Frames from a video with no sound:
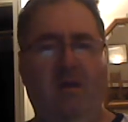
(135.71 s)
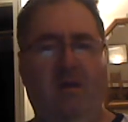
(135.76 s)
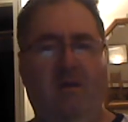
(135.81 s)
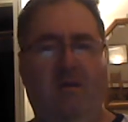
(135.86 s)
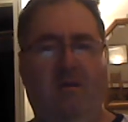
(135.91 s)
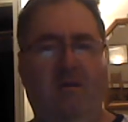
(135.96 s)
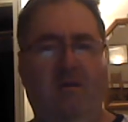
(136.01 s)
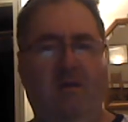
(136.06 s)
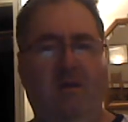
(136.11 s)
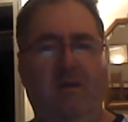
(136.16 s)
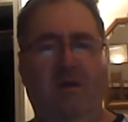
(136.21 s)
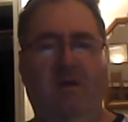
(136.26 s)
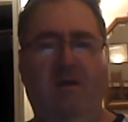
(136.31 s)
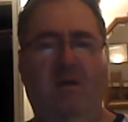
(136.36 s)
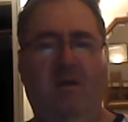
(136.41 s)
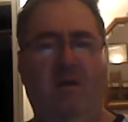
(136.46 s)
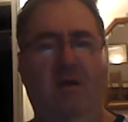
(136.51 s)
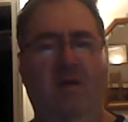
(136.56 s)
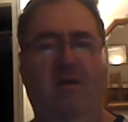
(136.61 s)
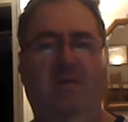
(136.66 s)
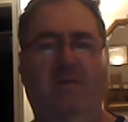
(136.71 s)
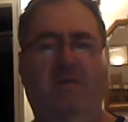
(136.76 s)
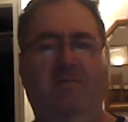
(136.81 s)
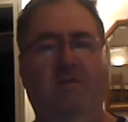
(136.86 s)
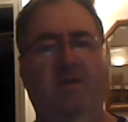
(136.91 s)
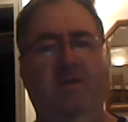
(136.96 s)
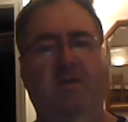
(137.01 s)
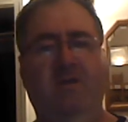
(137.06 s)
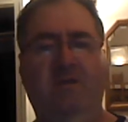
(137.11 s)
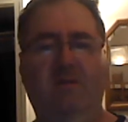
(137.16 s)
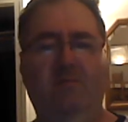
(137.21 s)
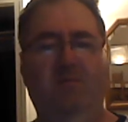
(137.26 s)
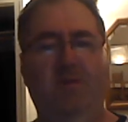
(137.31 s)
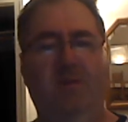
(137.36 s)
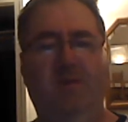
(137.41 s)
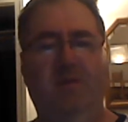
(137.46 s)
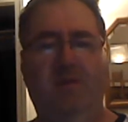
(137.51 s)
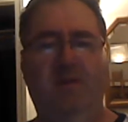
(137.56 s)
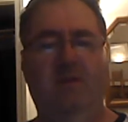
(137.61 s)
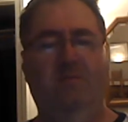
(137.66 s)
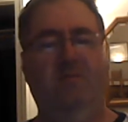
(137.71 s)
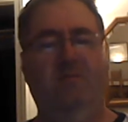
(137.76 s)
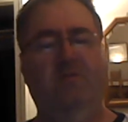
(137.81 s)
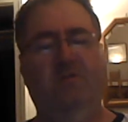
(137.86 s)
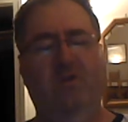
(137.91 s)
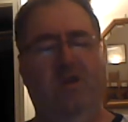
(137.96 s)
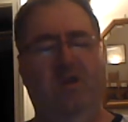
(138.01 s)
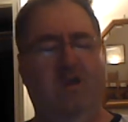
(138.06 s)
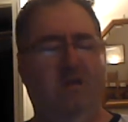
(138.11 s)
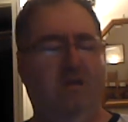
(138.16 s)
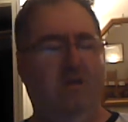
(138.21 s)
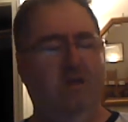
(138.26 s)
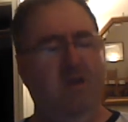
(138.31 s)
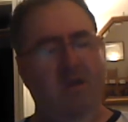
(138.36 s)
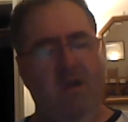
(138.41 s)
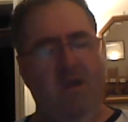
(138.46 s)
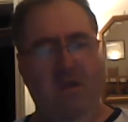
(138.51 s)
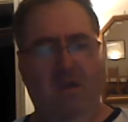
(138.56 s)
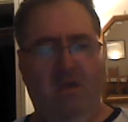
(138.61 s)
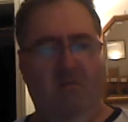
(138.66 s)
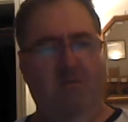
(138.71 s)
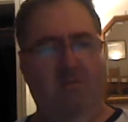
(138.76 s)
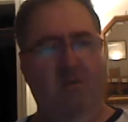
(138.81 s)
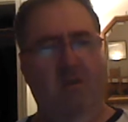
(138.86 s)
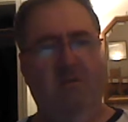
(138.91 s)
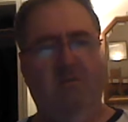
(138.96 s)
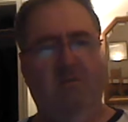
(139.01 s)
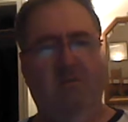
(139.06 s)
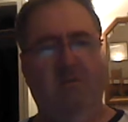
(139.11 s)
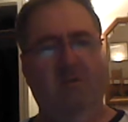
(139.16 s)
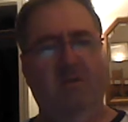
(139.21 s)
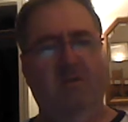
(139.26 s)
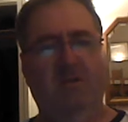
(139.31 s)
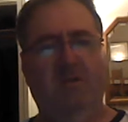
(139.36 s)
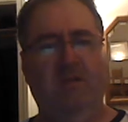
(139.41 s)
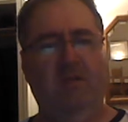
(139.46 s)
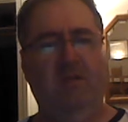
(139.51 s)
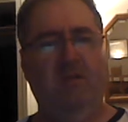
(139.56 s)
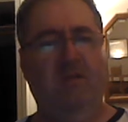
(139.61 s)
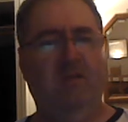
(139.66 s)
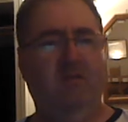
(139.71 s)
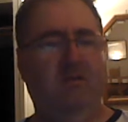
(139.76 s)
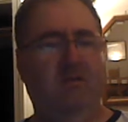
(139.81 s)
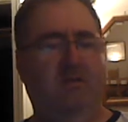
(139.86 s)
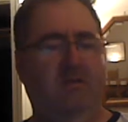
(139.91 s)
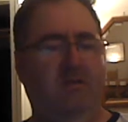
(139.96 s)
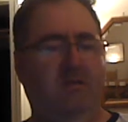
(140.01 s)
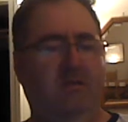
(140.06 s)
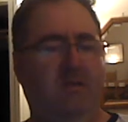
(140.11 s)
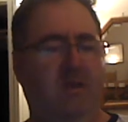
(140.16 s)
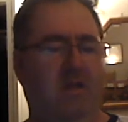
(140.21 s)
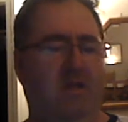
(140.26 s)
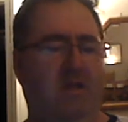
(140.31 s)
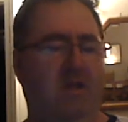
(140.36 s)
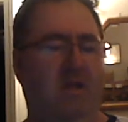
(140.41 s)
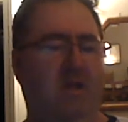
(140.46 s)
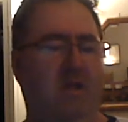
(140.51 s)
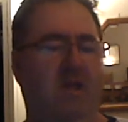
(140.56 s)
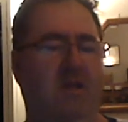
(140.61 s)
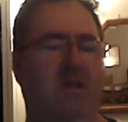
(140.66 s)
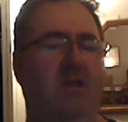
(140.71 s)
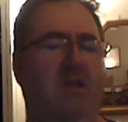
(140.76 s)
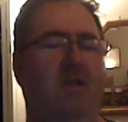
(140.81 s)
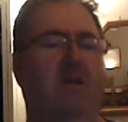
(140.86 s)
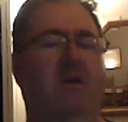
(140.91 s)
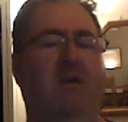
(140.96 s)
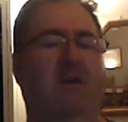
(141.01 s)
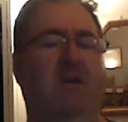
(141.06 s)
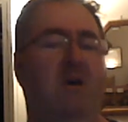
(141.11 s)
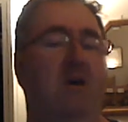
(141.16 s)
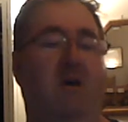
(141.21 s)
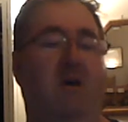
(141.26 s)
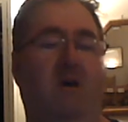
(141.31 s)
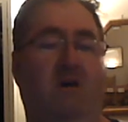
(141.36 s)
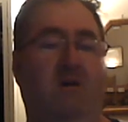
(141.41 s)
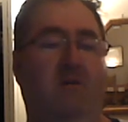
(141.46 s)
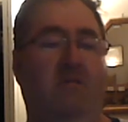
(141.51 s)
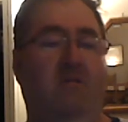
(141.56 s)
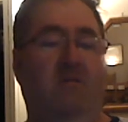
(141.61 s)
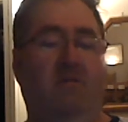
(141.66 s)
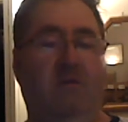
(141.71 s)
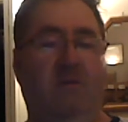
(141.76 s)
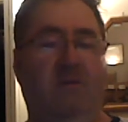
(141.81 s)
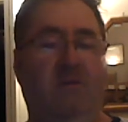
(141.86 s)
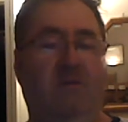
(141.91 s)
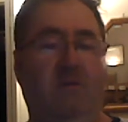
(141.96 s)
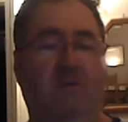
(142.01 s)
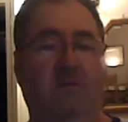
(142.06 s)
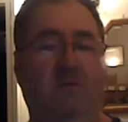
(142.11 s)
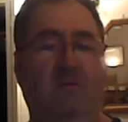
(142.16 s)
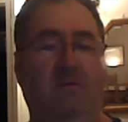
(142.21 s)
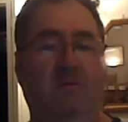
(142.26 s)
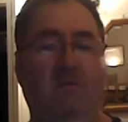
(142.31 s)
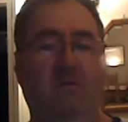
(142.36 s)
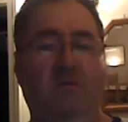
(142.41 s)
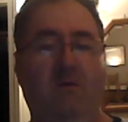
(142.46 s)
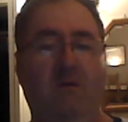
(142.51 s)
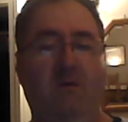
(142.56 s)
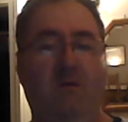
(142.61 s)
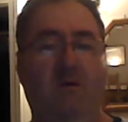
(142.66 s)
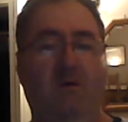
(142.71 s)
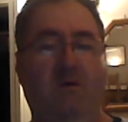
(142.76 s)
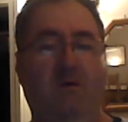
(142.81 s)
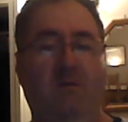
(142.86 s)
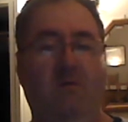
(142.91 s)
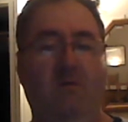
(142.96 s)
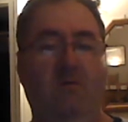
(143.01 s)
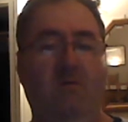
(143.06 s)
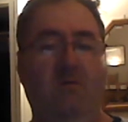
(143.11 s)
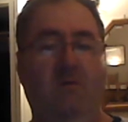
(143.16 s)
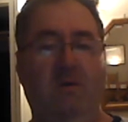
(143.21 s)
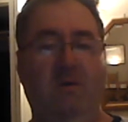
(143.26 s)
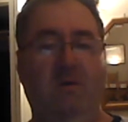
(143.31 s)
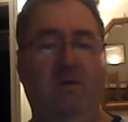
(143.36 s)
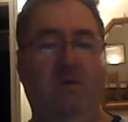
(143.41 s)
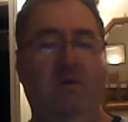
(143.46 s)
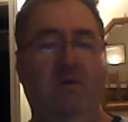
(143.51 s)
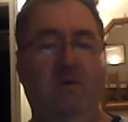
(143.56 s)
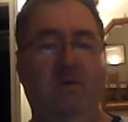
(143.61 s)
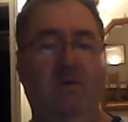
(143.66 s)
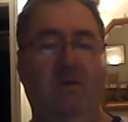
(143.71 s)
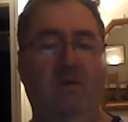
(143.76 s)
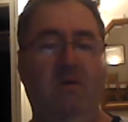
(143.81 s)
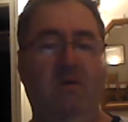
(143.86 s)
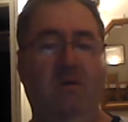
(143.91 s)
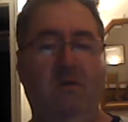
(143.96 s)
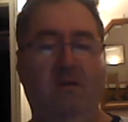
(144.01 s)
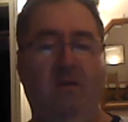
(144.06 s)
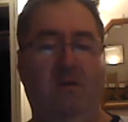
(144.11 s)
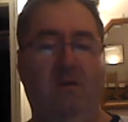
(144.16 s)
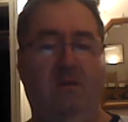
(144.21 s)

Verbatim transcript: Now all you got left is a pickup truck and memories of yesterday of a girl who got away.